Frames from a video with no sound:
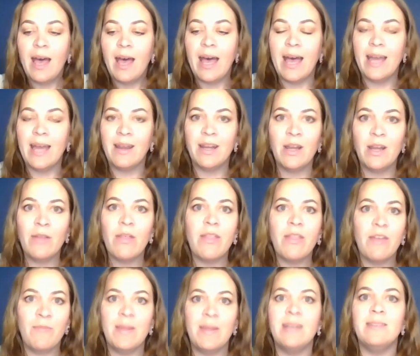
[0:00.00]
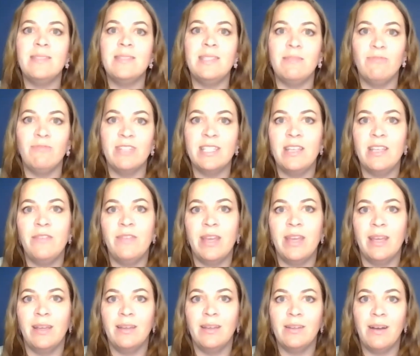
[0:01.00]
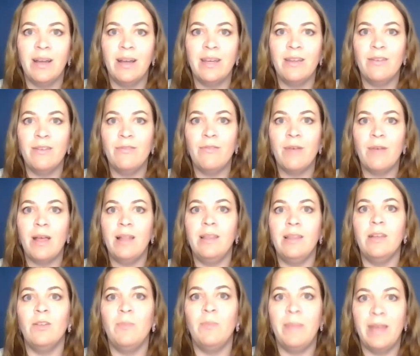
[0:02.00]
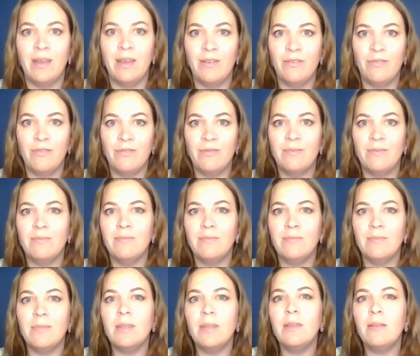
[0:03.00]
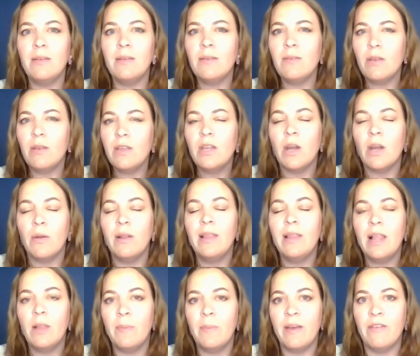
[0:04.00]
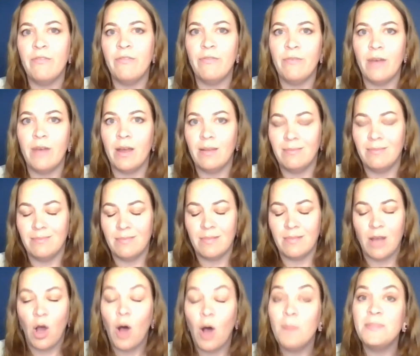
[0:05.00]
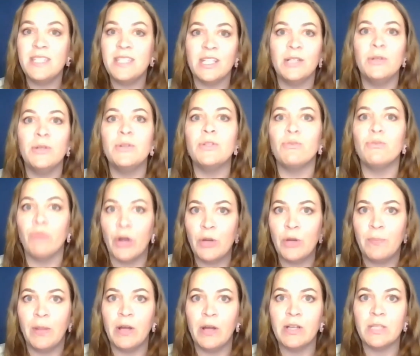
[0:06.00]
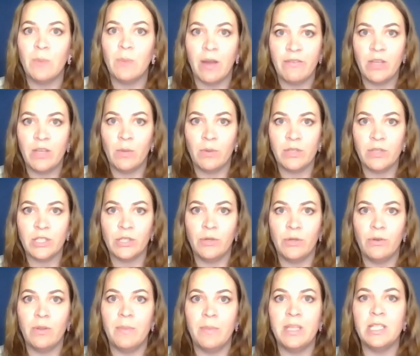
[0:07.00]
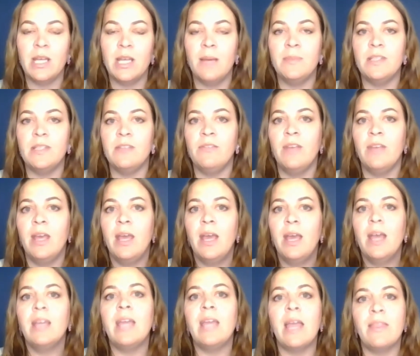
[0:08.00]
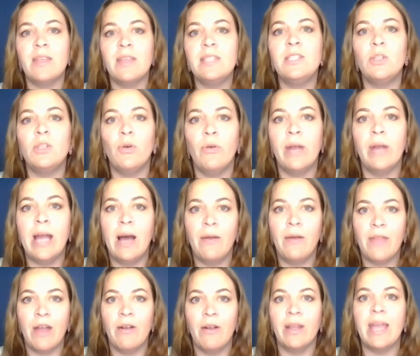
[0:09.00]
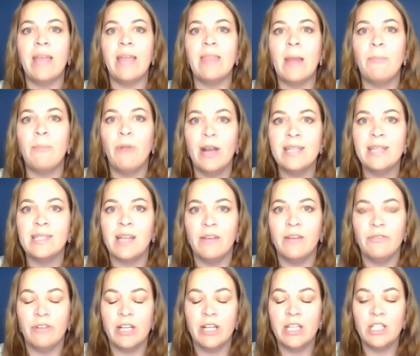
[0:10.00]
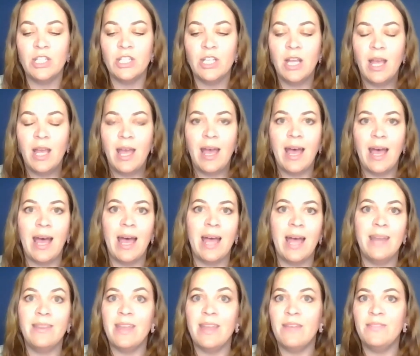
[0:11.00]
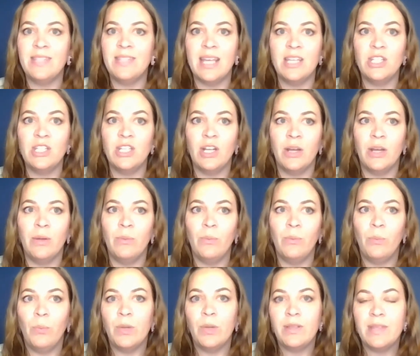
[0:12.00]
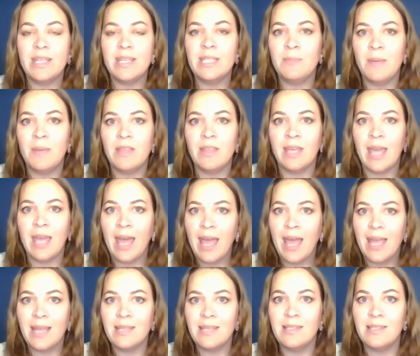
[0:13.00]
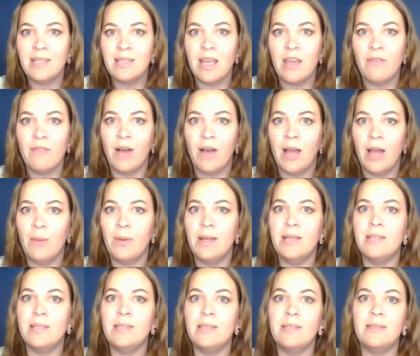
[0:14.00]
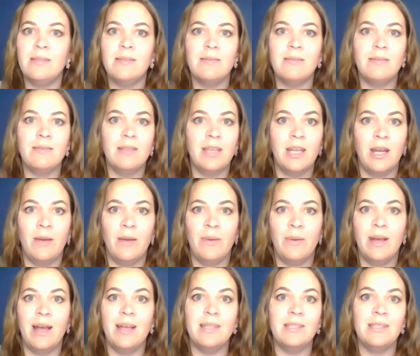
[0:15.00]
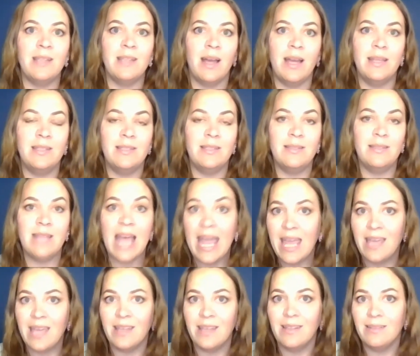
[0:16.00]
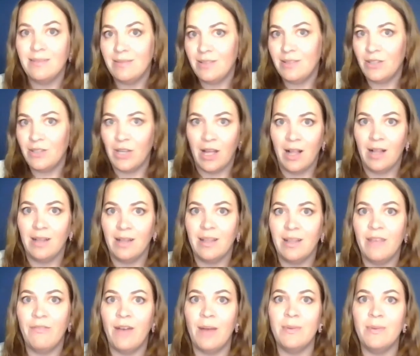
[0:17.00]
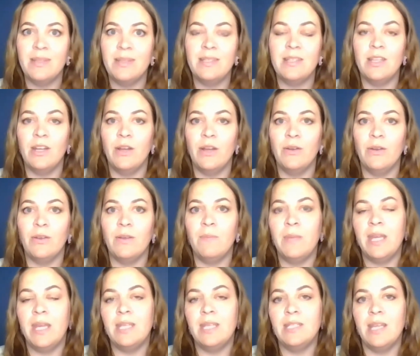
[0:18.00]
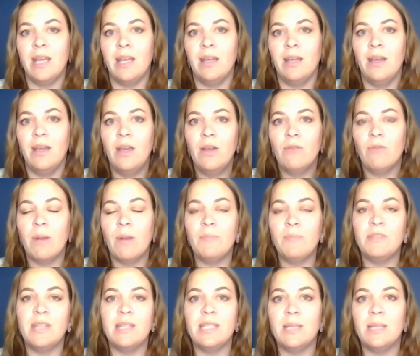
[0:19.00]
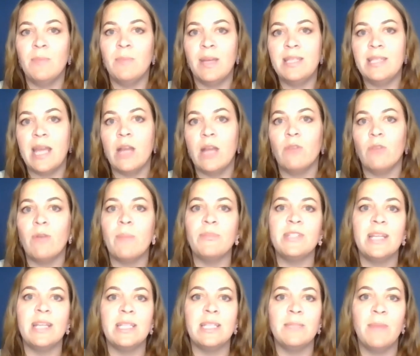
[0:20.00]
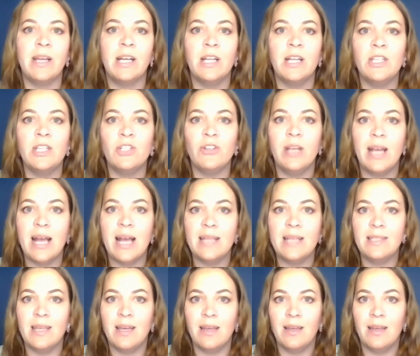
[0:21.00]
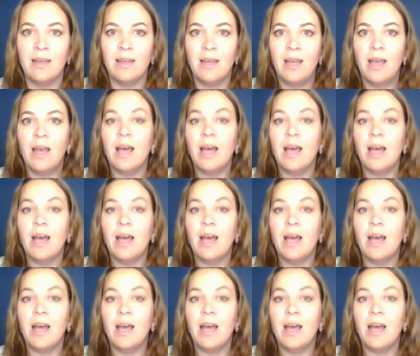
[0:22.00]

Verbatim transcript: And I know that they've been receiving kind of a little bit of you know a little bit of um, obstacles roadblocks whatever you want to call them in terms of getting their story out there and getting that press coverage and they've said you know would this be the case if i was you know a, a size 8 girl if i was you know competing representing my state or representing my country as a,